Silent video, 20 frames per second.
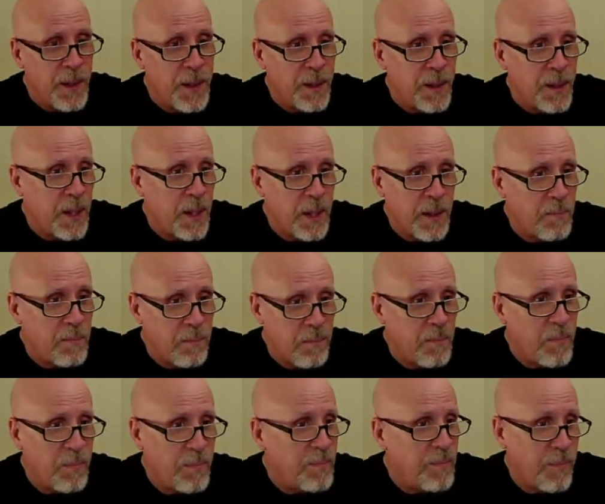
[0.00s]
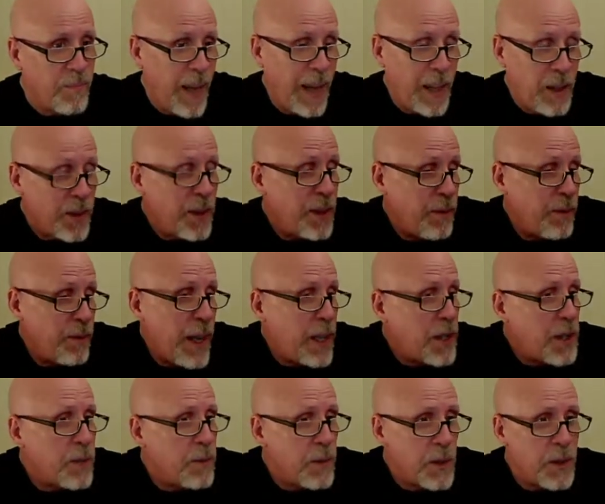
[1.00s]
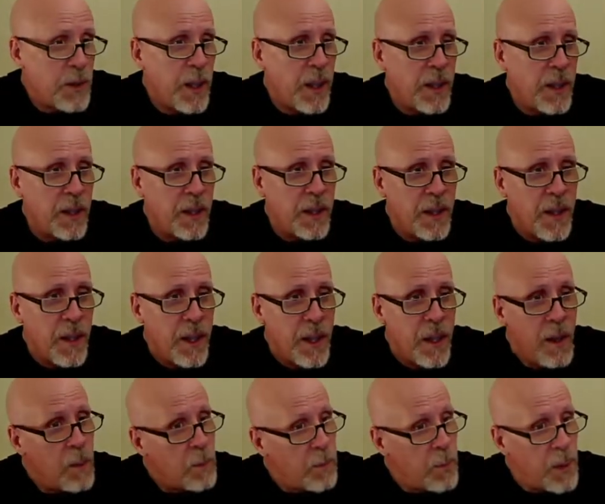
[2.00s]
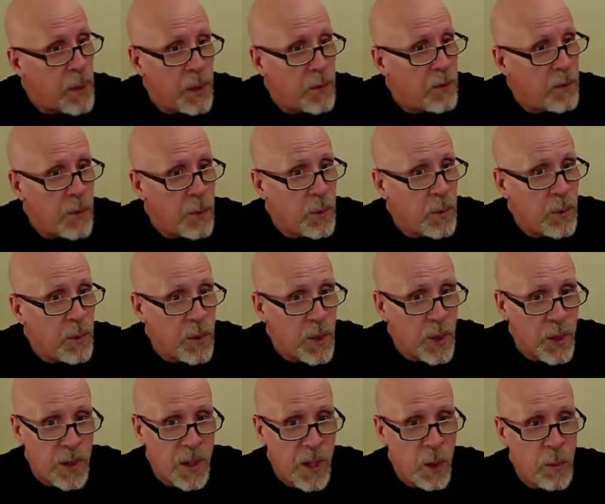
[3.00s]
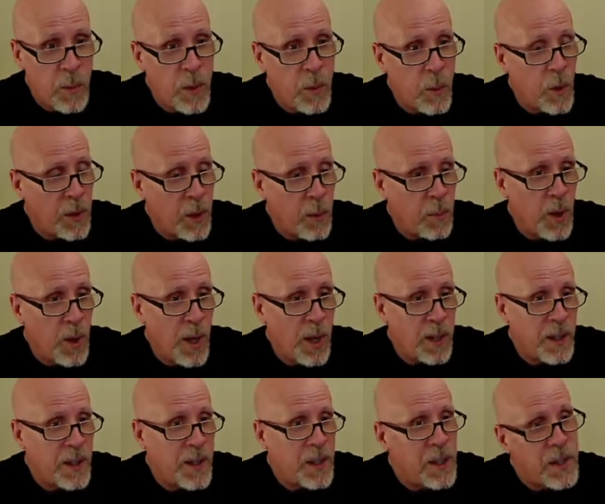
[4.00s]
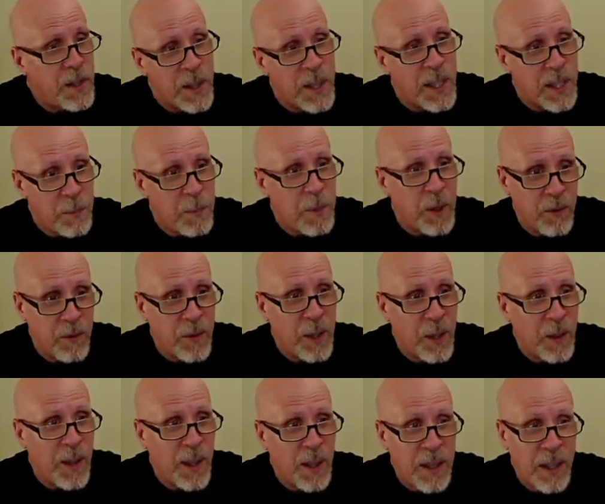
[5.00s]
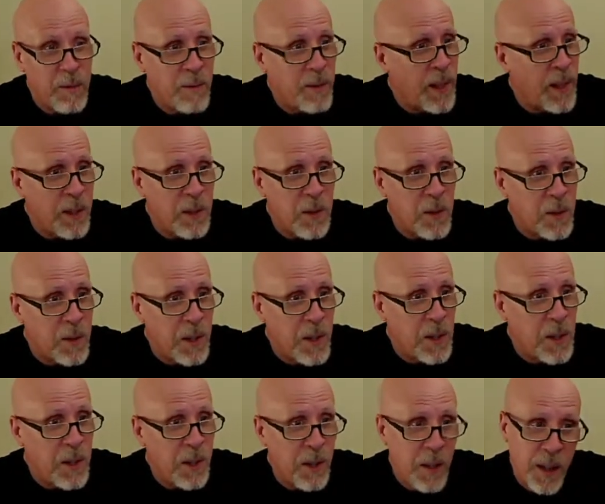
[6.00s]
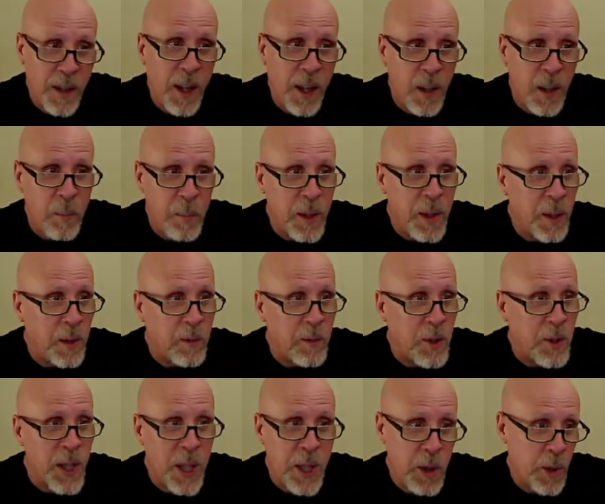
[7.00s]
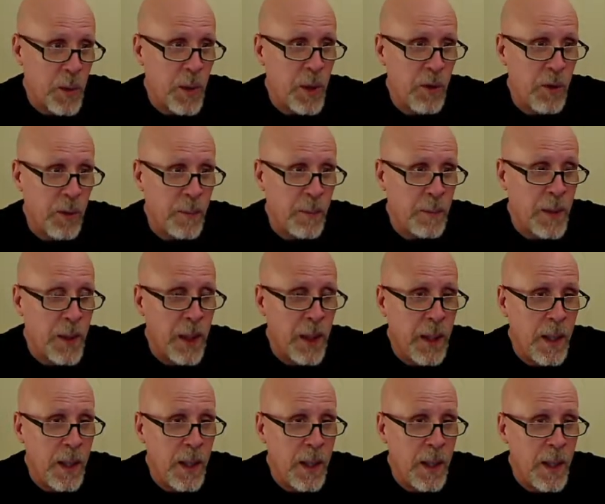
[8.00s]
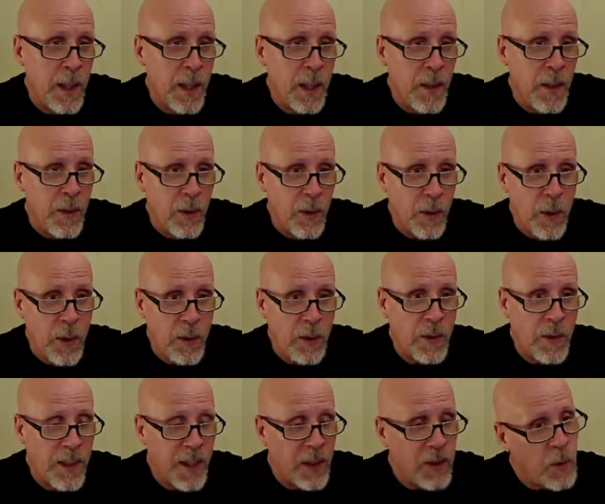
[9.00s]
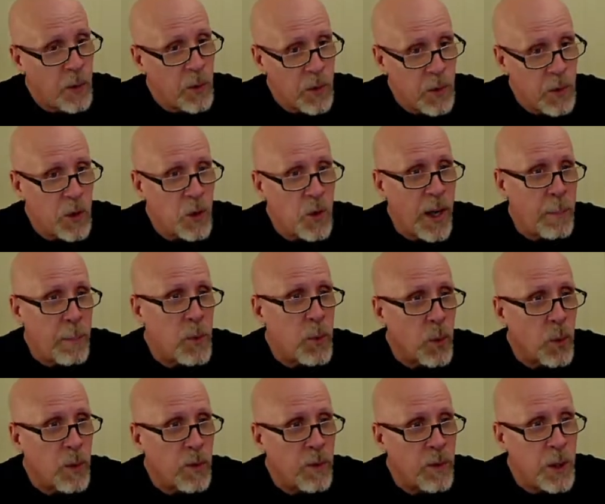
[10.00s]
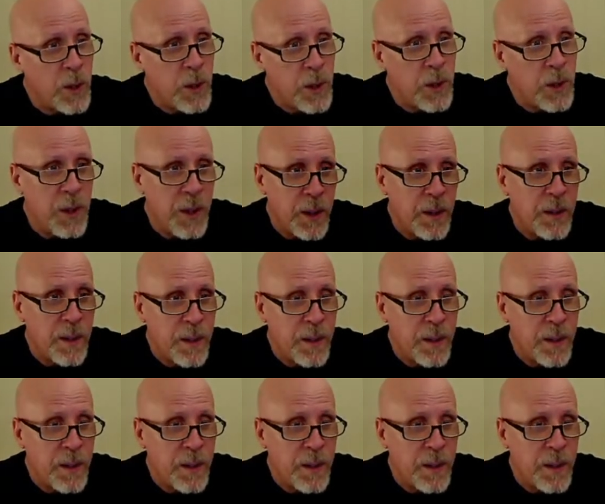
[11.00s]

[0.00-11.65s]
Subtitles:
It takes actually a fraction of a second. But if you just tell me what the product is and ask me to figure out that factorization, I could be here for centuries. So that's known as a trapdoor function.